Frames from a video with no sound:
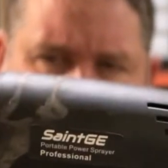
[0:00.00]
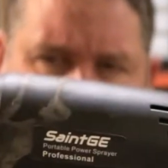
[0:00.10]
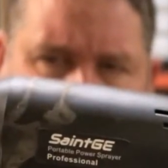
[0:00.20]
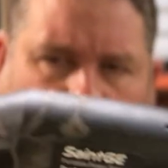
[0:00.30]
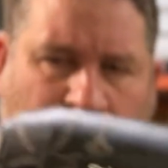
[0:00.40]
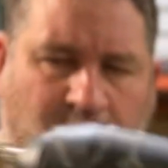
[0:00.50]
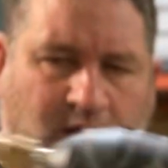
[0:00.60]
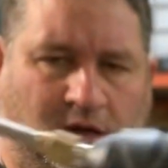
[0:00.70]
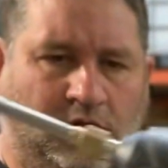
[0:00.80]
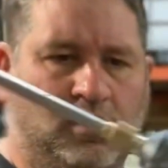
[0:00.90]
You look at it
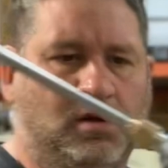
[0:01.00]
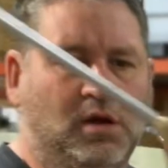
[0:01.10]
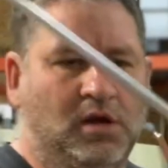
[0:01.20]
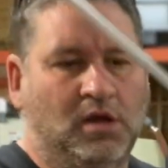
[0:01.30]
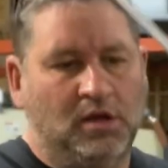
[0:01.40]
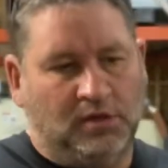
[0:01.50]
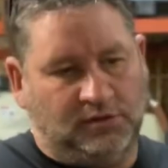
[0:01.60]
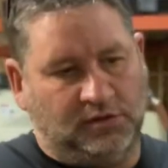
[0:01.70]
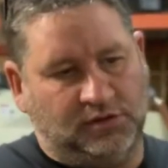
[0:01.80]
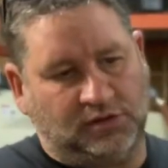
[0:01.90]
here,
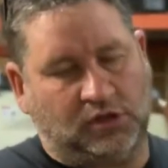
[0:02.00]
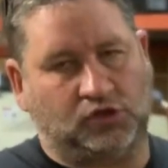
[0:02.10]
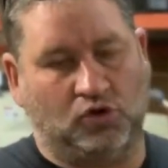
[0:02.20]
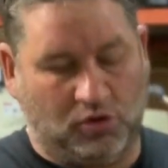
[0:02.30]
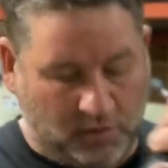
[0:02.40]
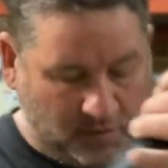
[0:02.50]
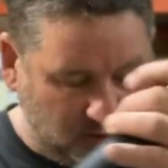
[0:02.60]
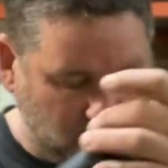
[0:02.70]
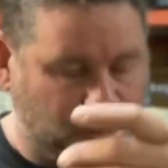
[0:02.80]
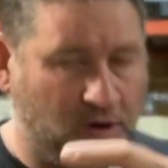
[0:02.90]
there's a control. I mean,
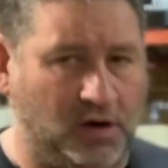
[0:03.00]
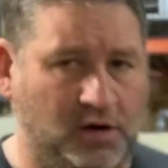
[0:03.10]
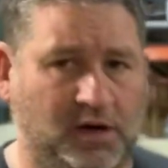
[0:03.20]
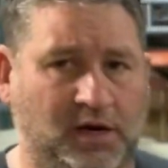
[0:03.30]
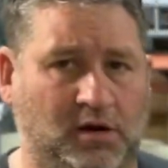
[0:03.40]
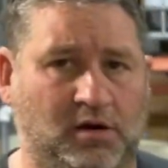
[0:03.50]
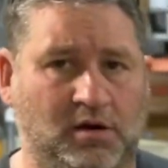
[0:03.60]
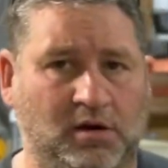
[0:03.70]
this sprayer here,